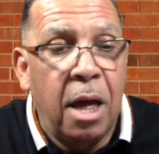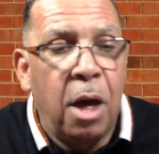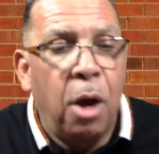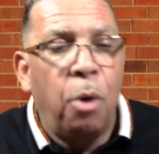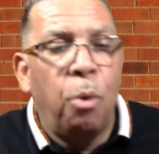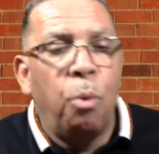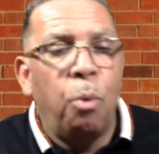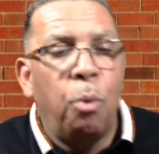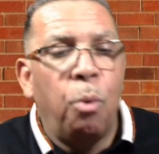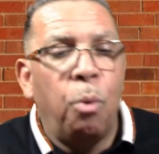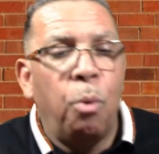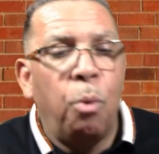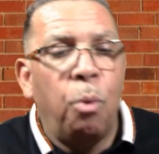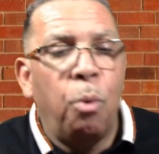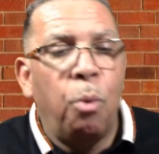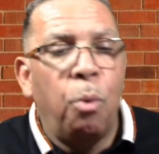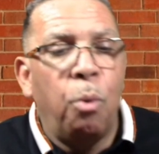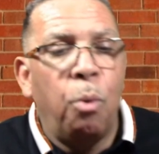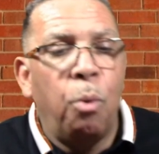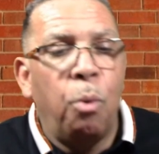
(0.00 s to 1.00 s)
One
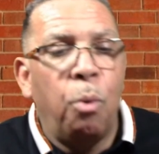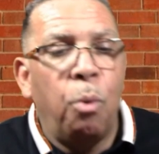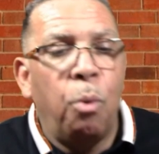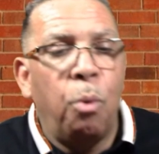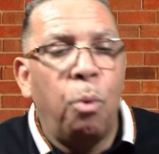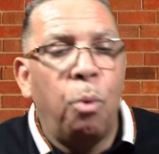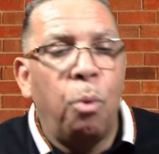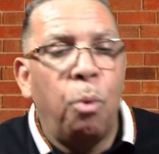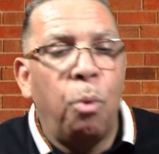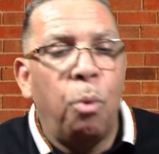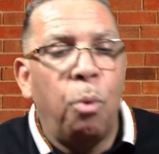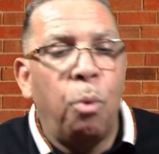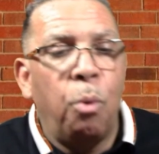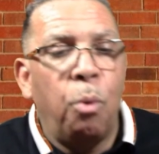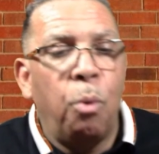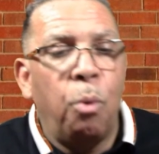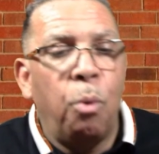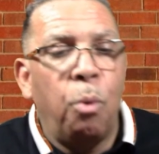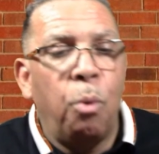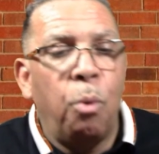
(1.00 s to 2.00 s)
demonstrates faith
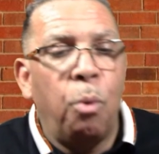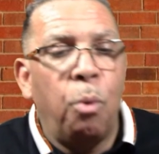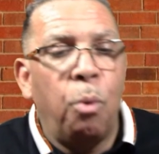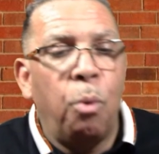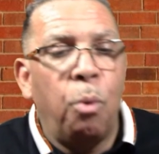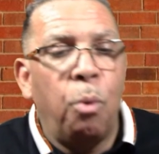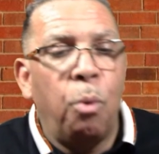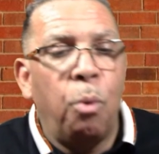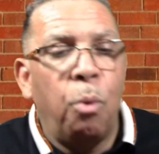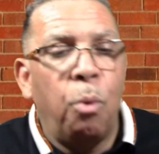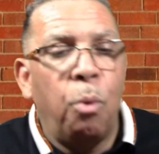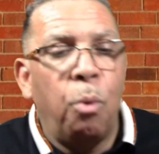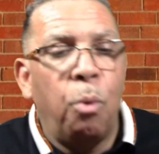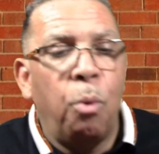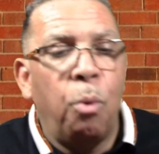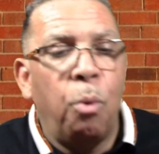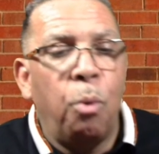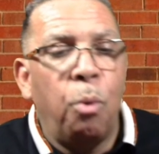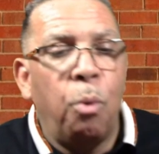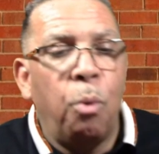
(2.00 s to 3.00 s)
when
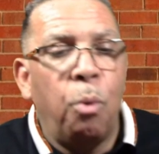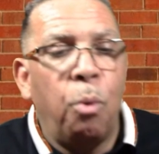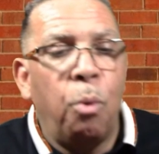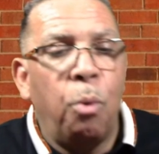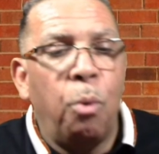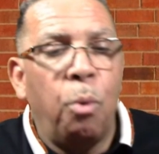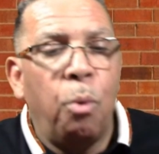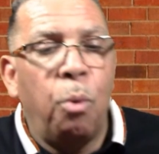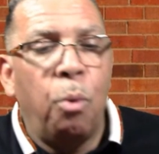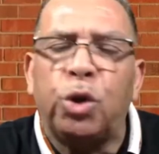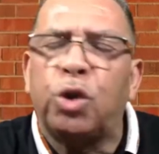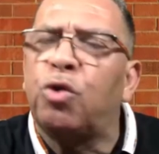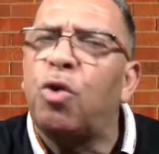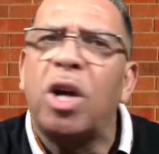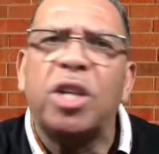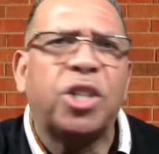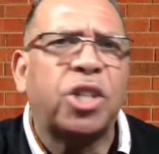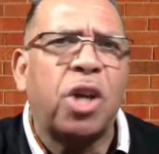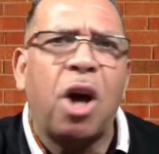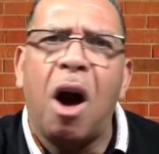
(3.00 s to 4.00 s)
we are willing to
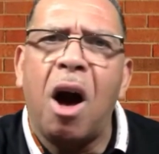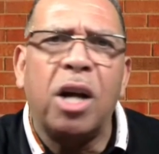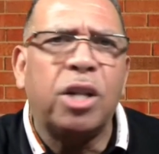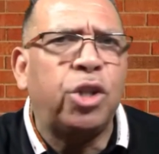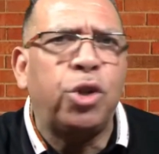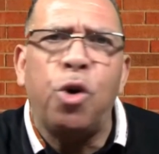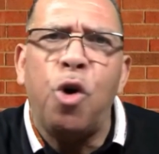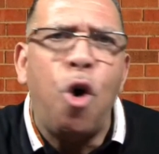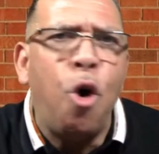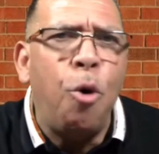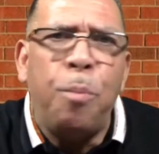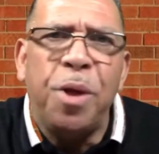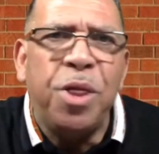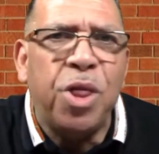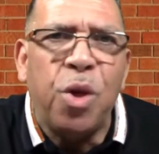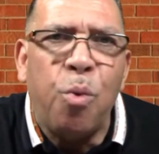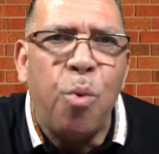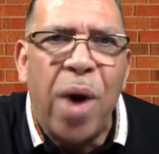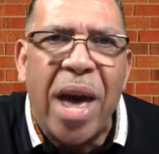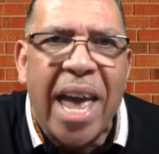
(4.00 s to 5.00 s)
trust God to open
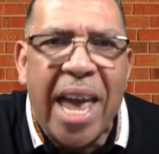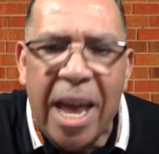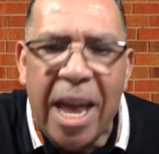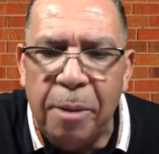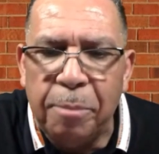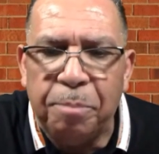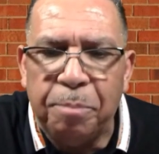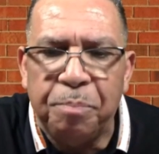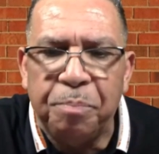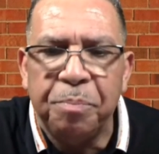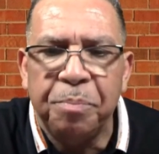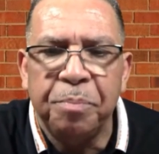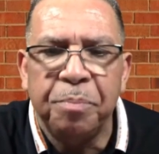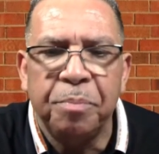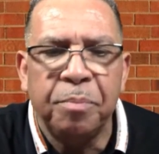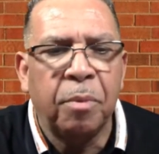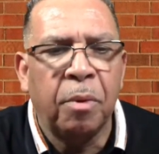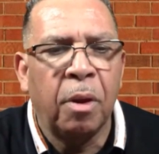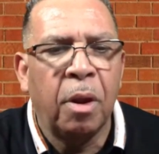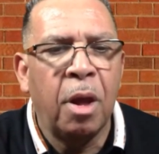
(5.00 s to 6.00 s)
the way
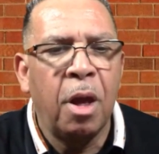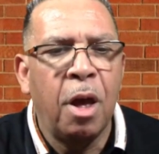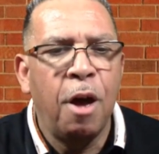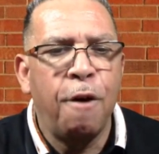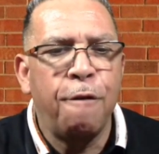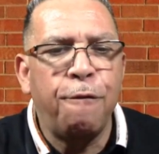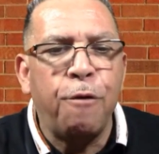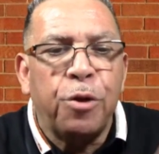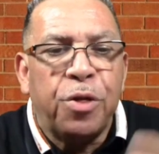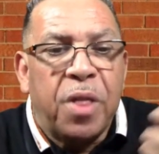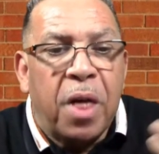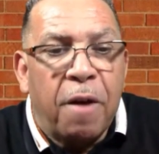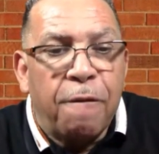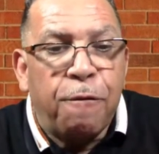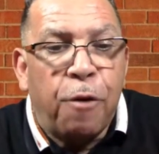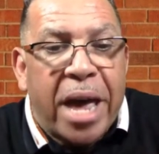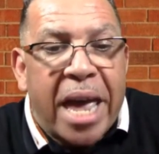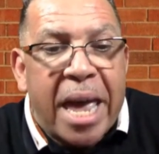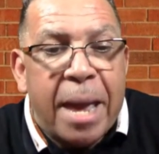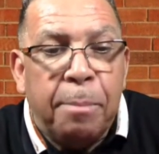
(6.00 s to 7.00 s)
for,
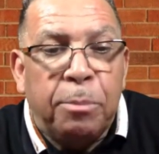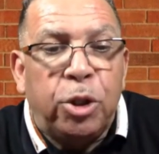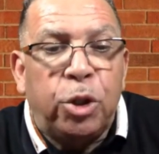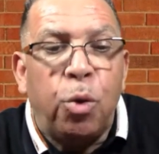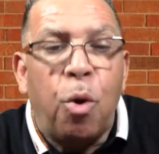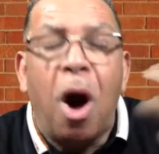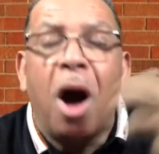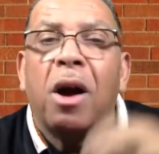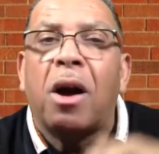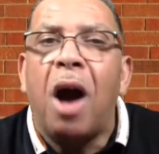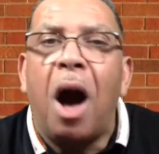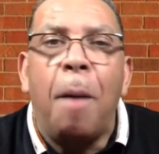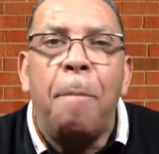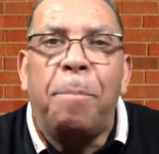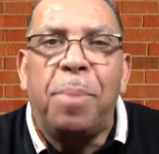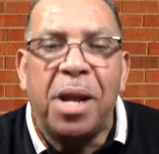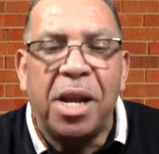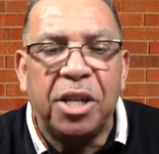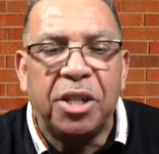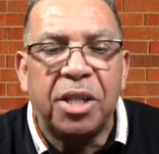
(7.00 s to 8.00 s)
for Him to
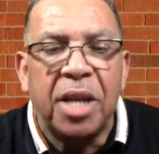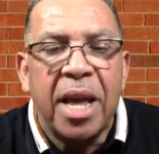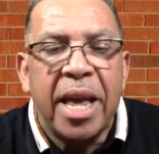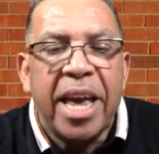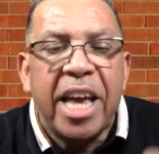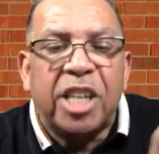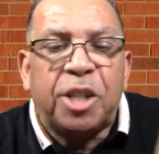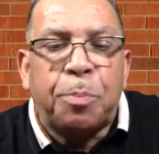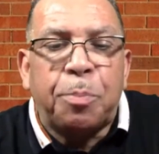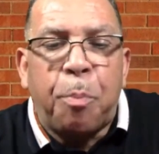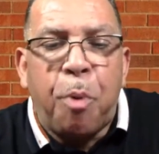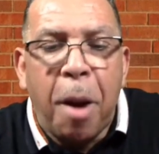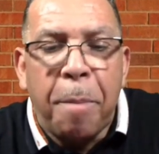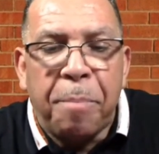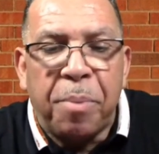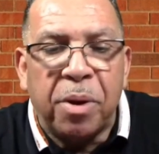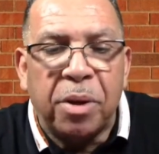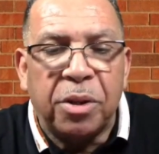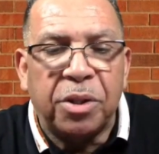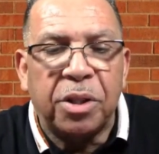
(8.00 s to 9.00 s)
accomplish His
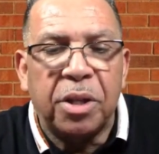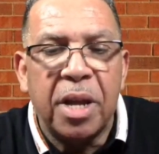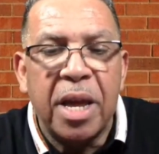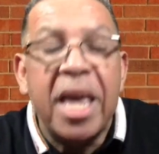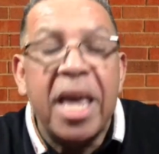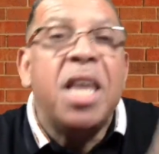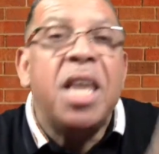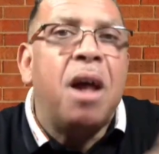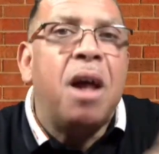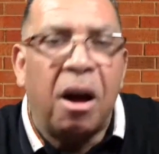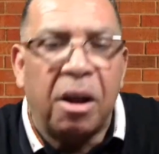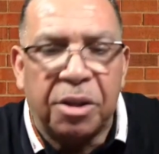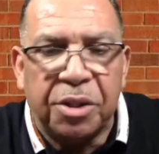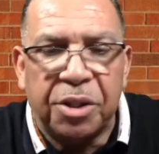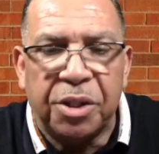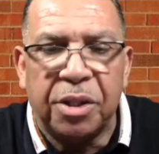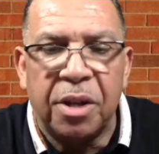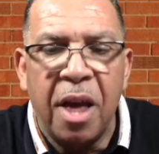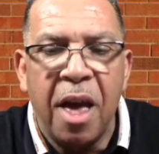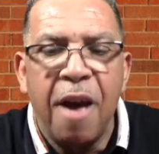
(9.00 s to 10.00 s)
purpose in
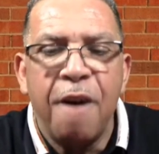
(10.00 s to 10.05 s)
us.